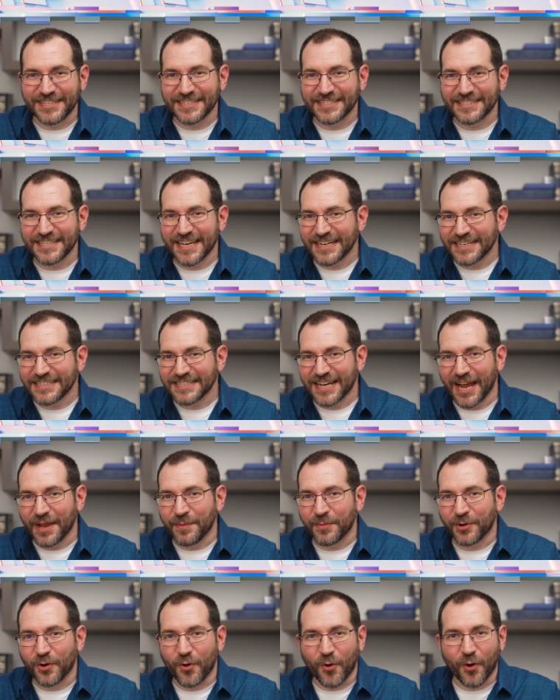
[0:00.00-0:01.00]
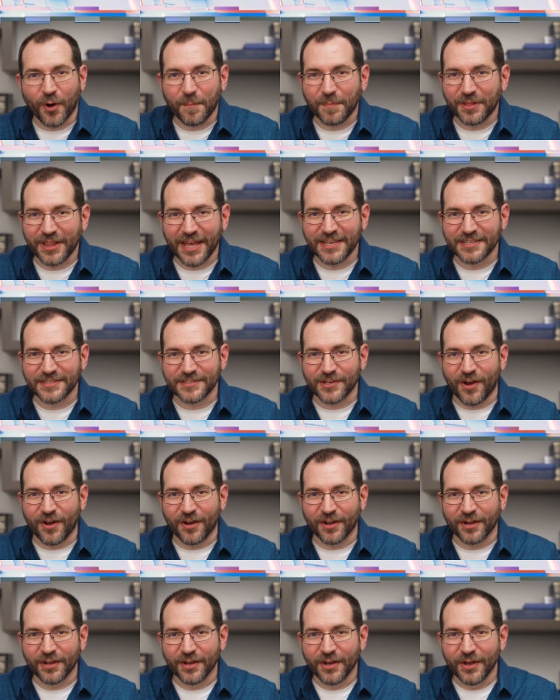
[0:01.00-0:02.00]
to set a timer or play a
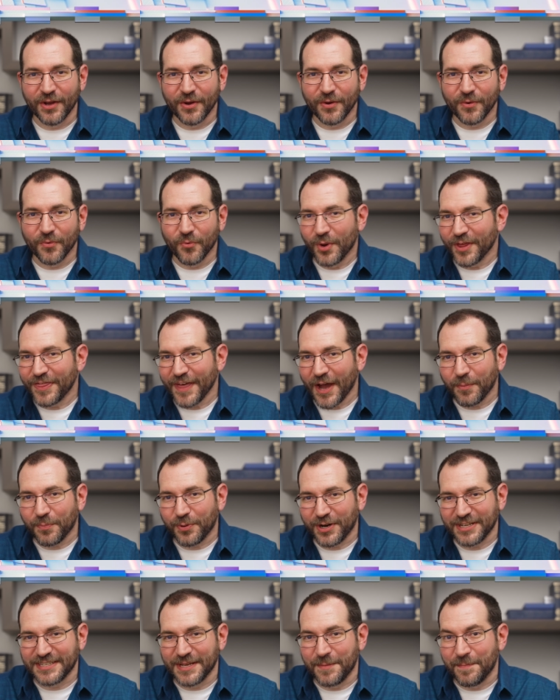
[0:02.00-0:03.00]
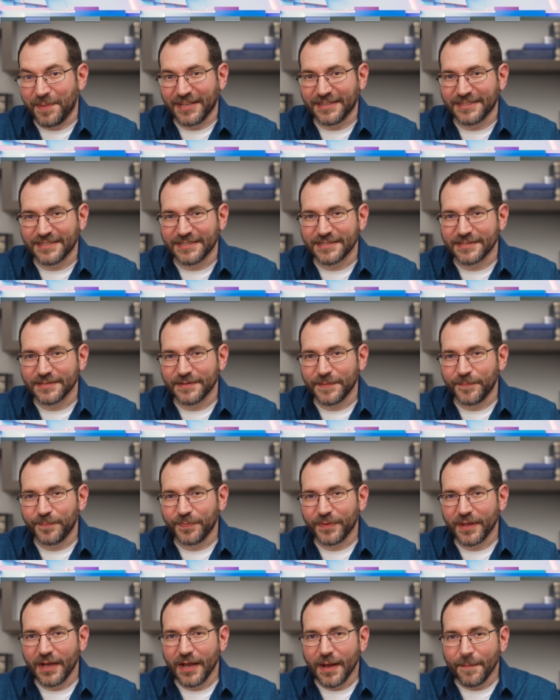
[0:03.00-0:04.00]
song without pressing buttons.
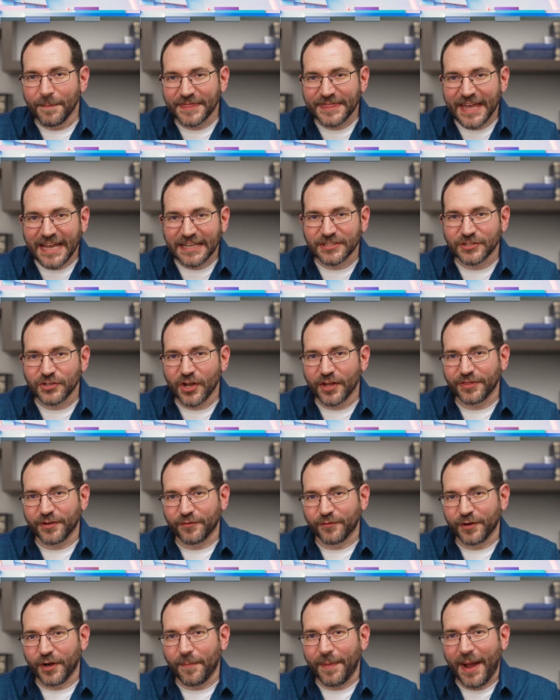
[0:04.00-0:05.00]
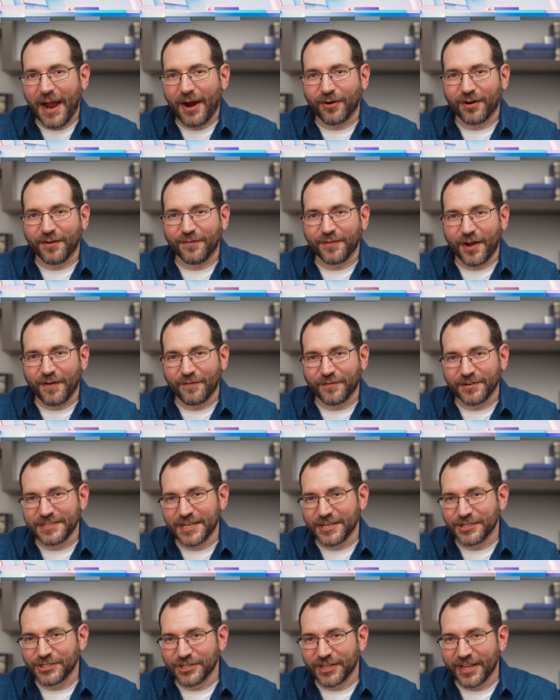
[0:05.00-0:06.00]
But that's not the real power of
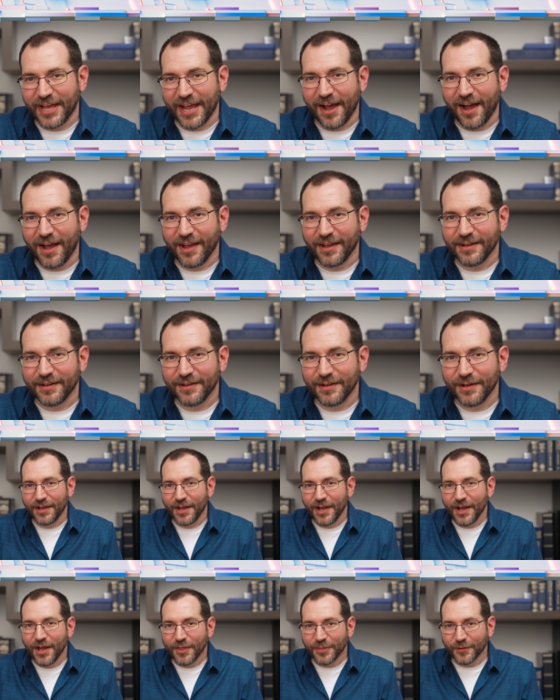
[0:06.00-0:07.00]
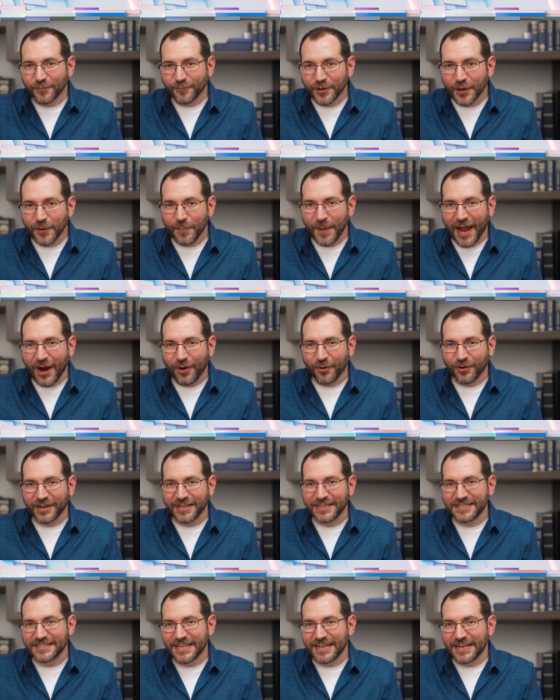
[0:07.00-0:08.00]
conversational AI. The real power
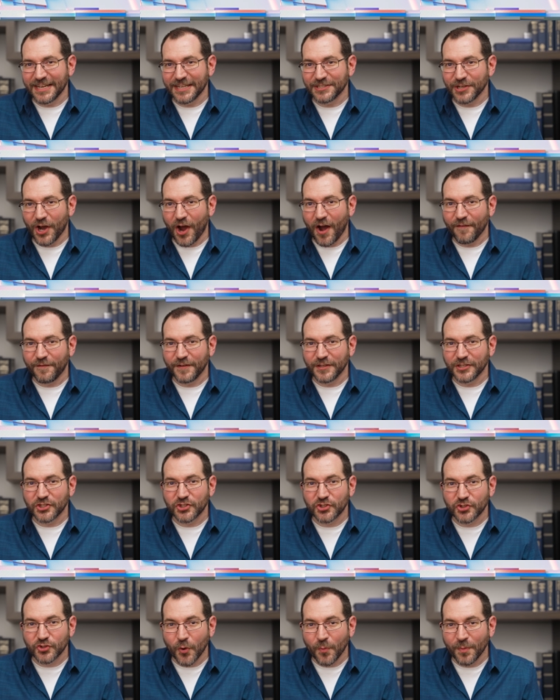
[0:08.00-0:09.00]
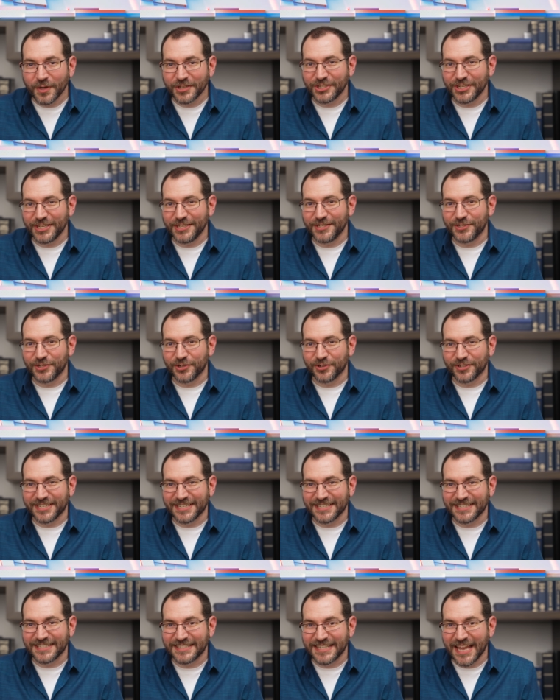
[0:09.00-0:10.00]
is that it's often so much easier
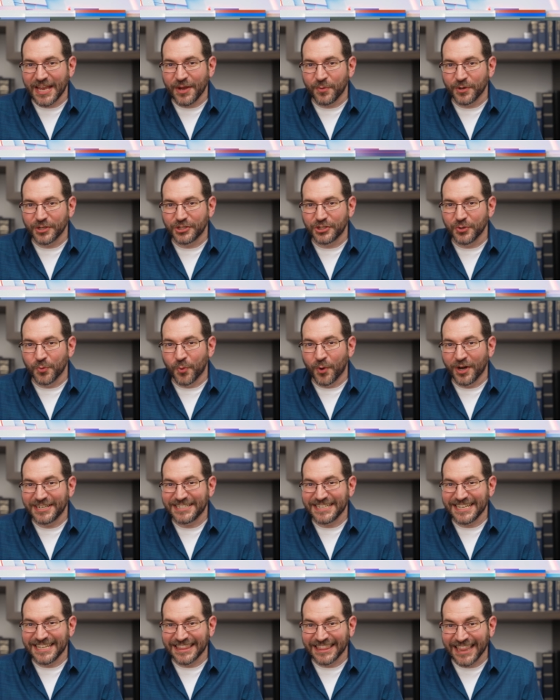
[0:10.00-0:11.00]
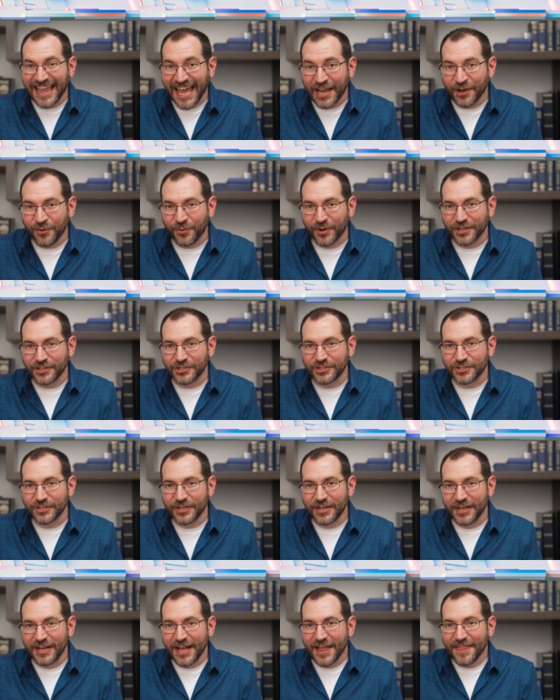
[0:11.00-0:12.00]
to say what you want in language
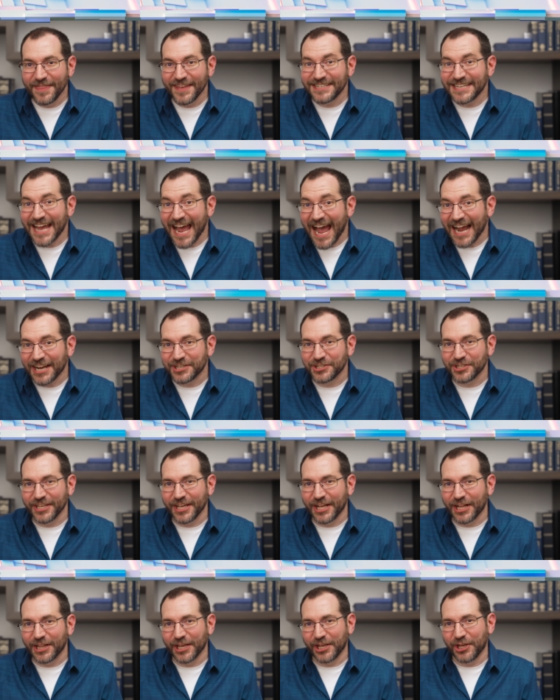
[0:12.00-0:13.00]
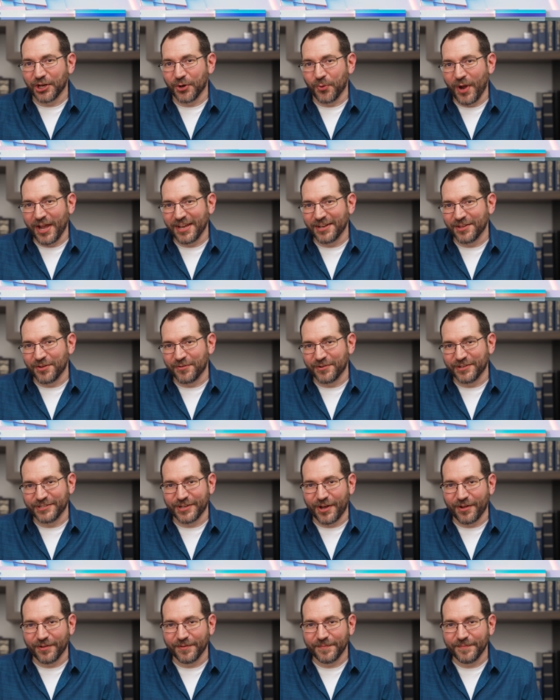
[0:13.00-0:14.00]
than to actually click your way to the
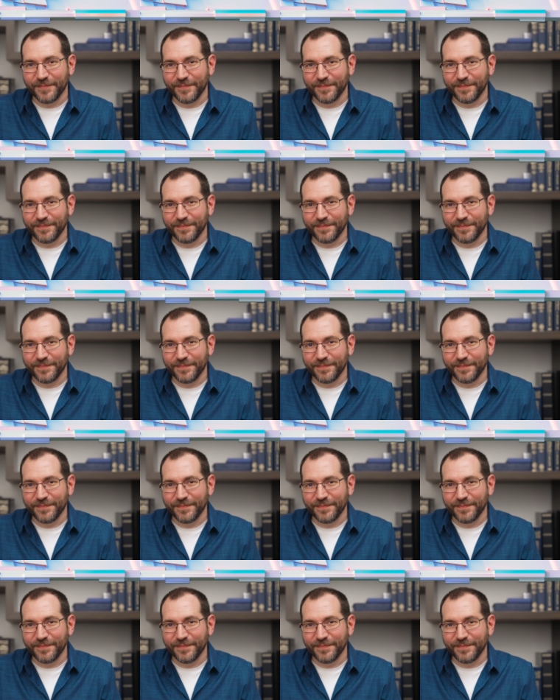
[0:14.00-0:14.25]
result.